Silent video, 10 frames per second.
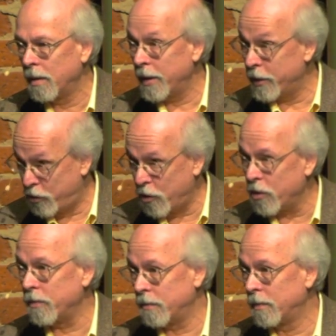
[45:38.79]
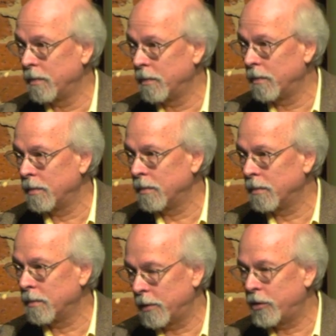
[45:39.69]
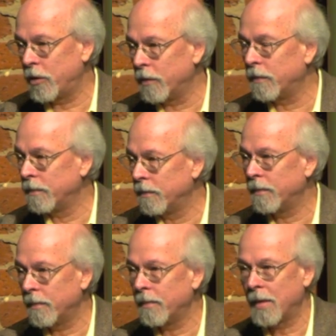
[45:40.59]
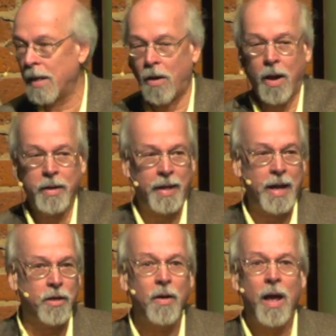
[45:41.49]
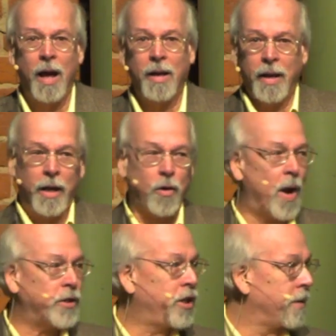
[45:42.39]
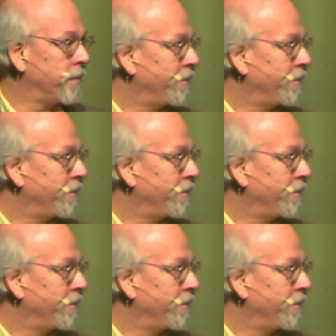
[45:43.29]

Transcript: is true. It's true. All right, thank you. A question?